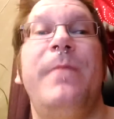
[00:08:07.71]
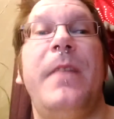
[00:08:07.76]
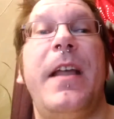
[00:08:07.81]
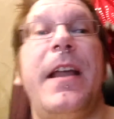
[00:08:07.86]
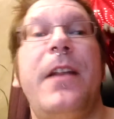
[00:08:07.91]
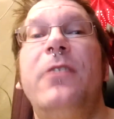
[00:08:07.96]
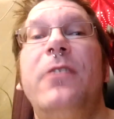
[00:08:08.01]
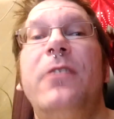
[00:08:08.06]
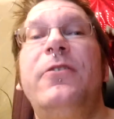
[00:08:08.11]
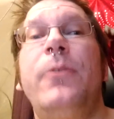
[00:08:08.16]

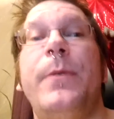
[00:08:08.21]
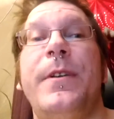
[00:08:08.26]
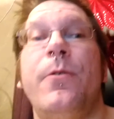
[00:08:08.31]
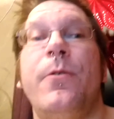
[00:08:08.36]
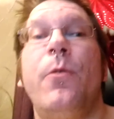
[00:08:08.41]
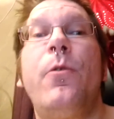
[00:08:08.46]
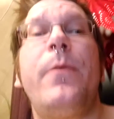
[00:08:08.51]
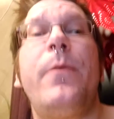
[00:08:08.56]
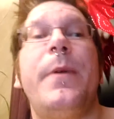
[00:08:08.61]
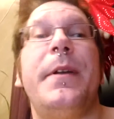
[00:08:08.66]
and also in
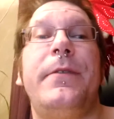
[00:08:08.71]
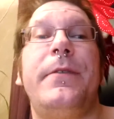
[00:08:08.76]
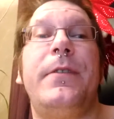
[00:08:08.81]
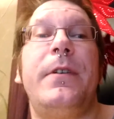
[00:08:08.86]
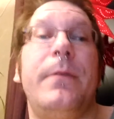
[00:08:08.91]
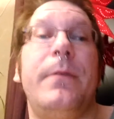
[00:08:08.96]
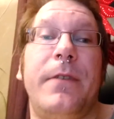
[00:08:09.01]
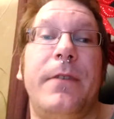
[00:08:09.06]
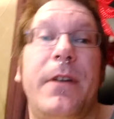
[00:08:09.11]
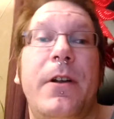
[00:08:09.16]
Norway, if
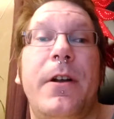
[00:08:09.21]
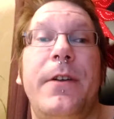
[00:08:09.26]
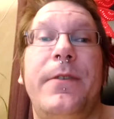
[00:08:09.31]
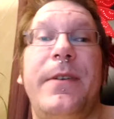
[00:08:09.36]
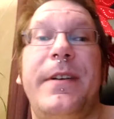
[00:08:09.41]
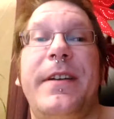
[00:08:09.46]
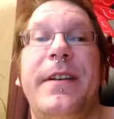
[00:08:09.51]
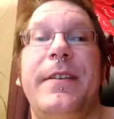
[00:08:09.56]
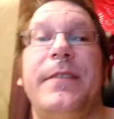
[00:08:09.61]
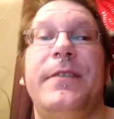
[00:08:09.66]
the
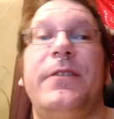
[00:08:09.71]
country near